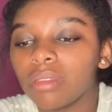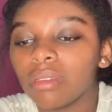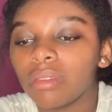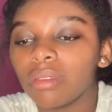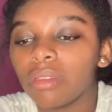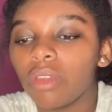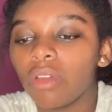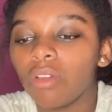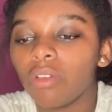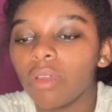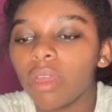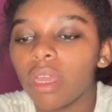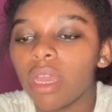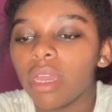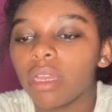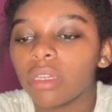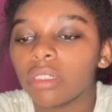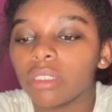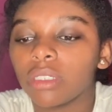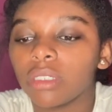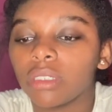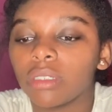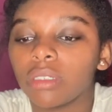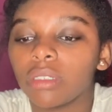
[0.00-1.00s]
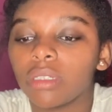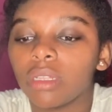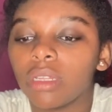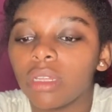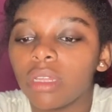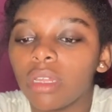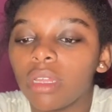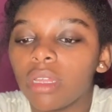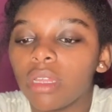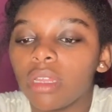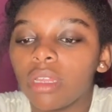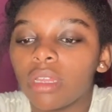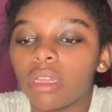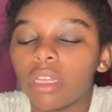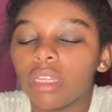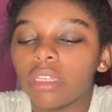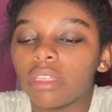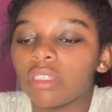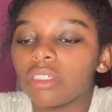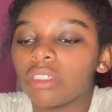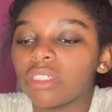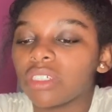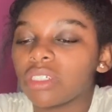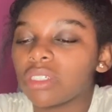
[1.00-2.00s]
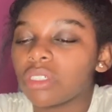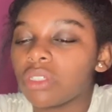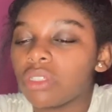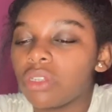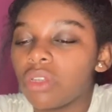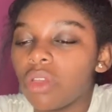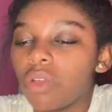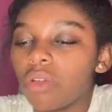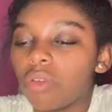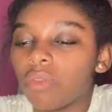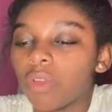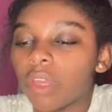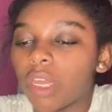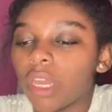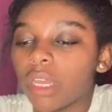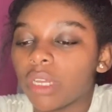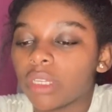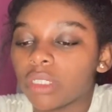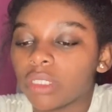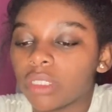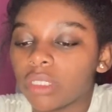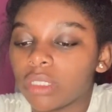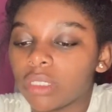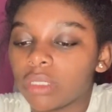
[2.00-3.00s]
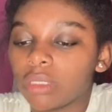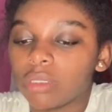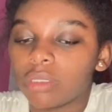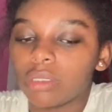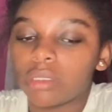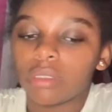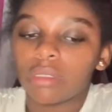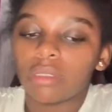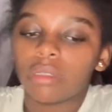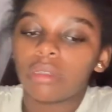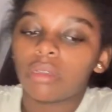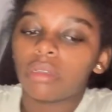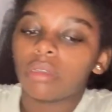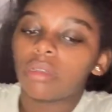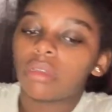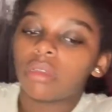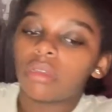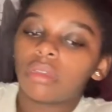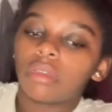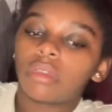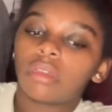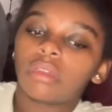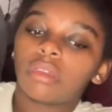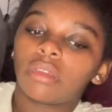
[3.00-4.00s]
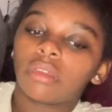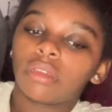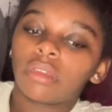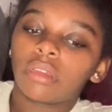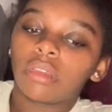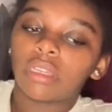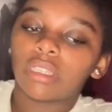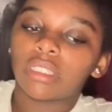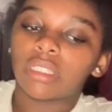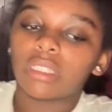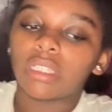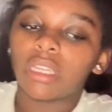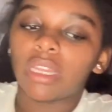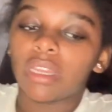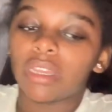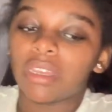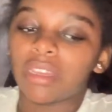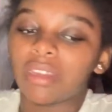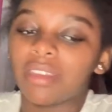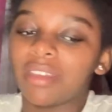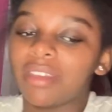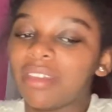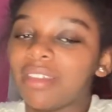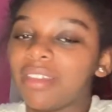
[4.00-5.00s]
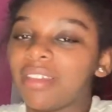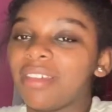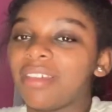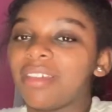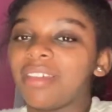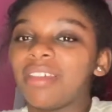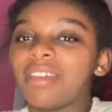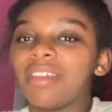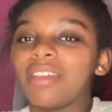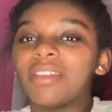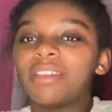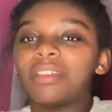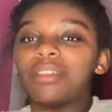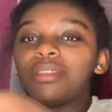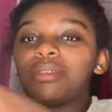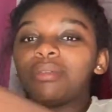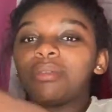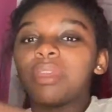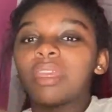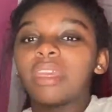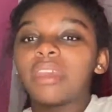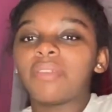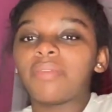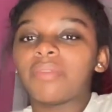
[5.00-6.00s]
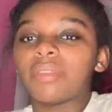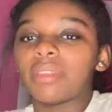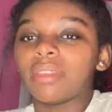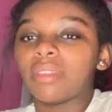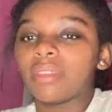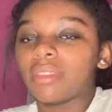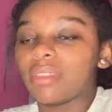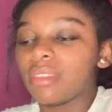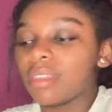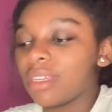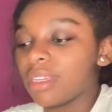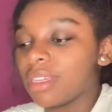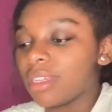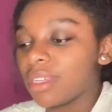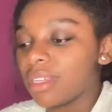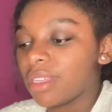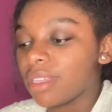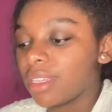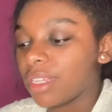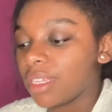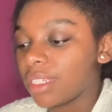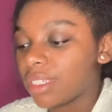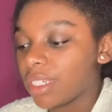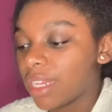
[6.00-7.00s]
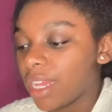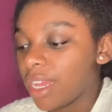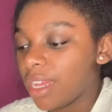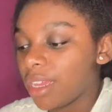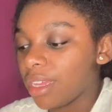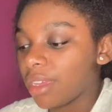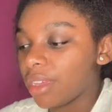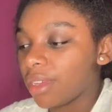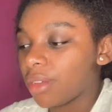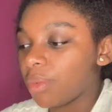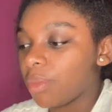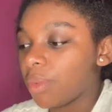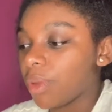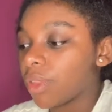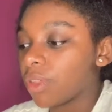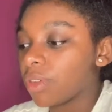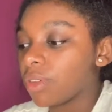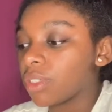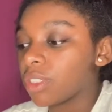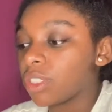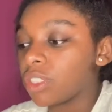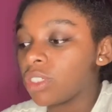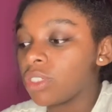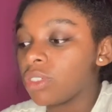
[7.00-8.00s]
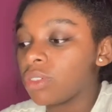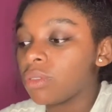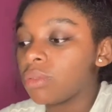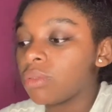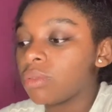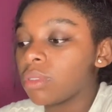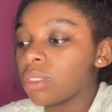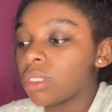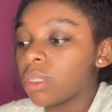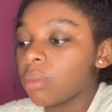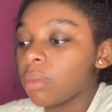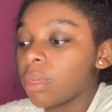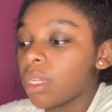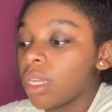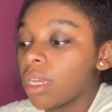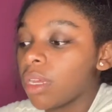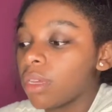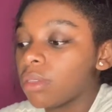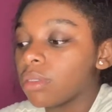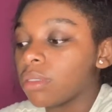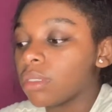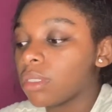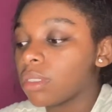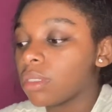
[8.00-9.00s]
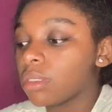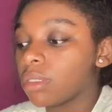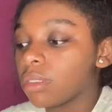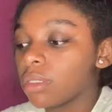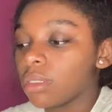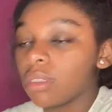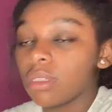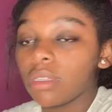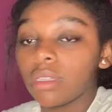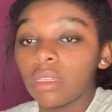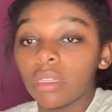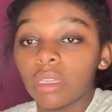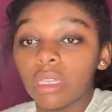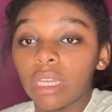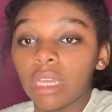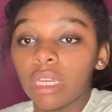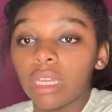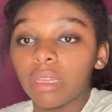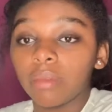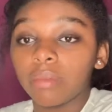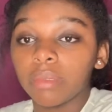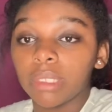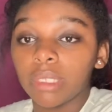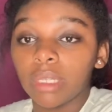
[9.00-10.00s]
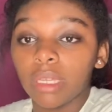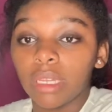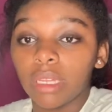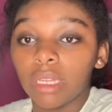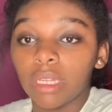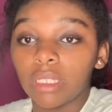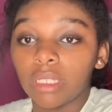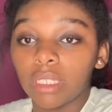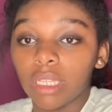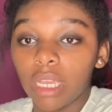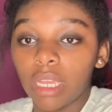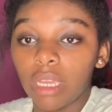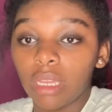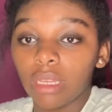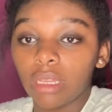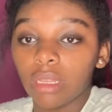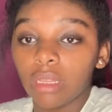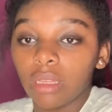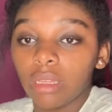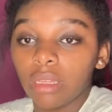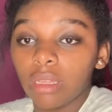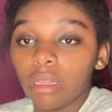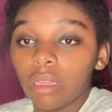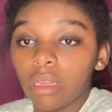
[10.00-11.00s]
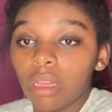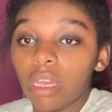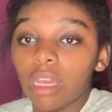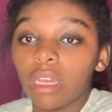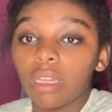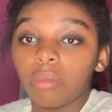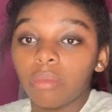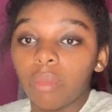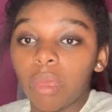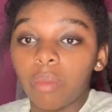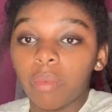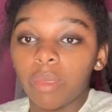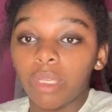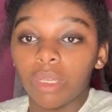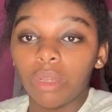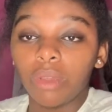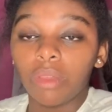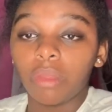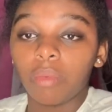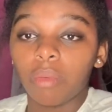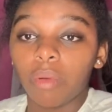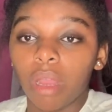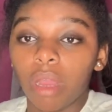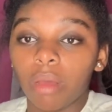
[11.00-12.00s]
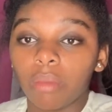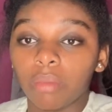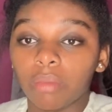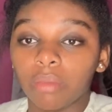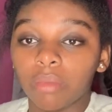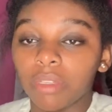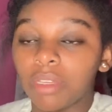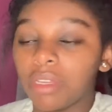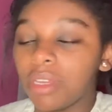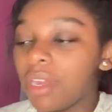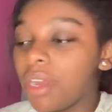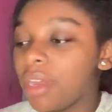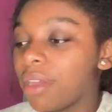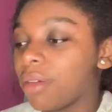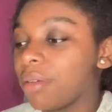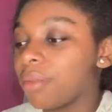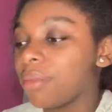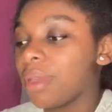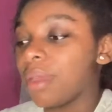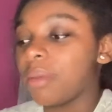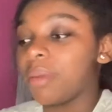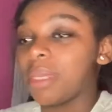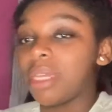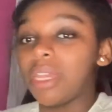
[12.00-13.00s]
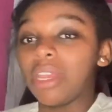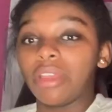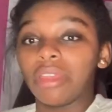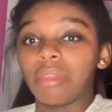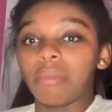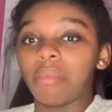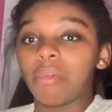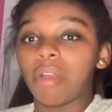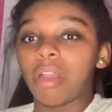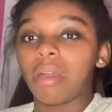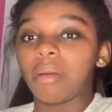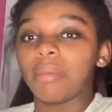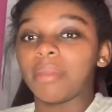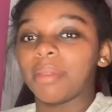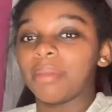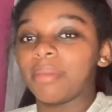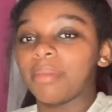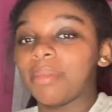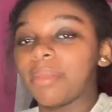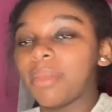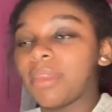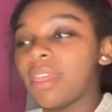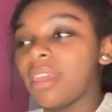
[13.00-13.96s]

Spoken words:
no reaction. Like, there's just no reaction. It's like you give and they take, whether it's you, somebody else, they give and they take, and maybe you're the problem, maybe you're the problem.